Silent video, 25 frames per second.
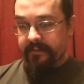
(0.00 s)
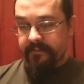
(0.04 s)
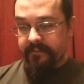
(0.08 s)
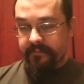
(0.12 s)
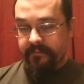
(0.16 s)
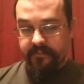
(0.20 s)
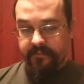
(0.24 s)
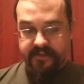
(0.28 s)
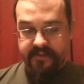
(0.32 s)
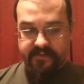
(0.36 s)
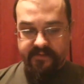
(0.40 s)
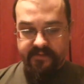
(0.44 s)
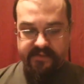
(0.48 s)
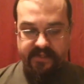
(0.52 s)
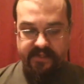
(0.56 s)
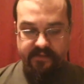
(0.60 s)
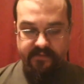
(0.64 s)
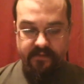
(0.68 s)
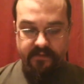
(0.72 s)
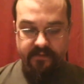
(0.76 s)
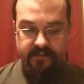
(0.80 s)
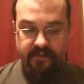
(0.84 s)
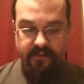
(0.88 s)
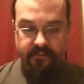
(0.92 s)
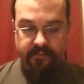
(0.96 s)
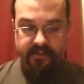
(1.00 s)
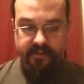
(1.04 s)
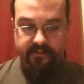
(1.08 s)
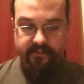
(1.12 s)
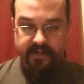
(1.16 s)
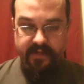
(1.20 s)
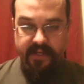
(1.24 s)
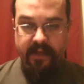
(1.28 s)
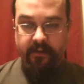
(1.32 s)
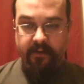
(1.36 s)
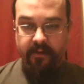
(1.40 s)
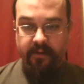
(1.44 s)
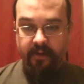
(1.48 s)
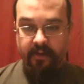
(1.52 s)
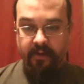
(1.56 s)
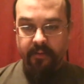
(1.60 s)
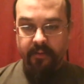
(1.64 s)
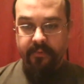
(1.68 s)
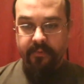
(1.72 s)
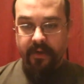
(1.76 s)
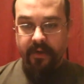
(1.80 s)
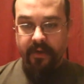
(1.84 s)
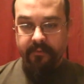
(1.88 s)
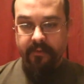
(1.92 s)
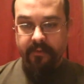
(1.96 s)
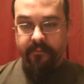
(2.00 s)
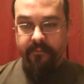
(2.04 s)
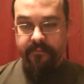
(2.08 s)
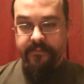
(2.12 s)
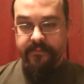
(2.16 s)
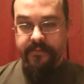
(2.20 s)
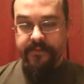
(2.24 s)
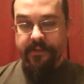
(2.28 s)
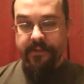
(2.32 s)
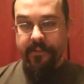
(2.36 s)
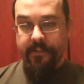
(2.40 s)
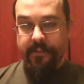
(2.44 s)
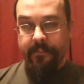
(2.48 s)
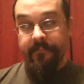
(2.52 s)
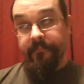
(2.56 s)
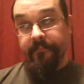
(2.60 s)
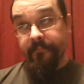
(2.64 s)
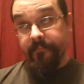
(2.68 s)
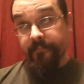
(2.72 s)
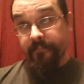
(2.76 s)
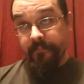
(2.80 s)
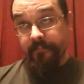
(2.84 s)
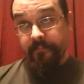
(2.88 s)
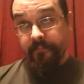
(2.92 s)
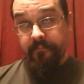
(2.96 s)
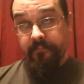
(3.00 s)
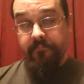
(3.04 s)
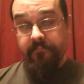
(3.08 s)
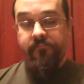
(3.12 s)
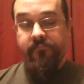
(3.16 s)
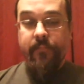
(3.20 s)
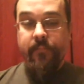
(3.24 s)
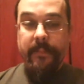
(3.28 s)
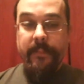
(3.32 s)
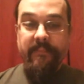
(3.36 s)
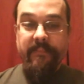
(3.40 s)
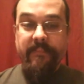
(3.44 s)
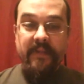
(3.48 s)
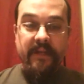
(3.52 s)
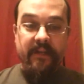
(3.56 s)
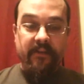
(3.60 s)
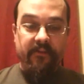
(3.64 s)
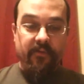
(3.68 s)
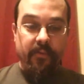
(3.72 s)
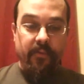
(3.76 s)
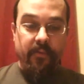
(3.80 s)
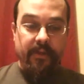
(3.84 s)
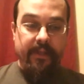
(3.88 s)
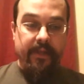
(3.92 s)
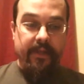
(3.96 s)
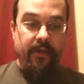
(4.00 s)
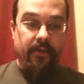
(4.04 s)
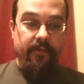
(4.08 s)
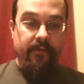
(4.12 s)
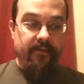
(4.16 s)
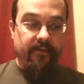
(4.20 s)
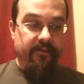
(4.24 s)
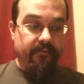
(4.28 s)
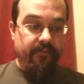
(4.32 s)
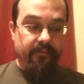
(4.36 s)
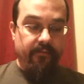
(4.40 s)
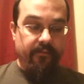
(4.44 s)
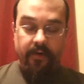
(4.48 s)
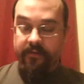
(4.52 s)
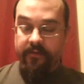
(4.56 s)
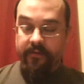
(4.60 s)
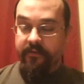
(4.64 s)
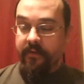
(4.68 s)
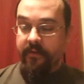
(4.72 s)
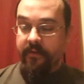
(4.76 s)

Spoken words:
Civis has a little bit of an alcohol problem, so he doesn't really notice at first.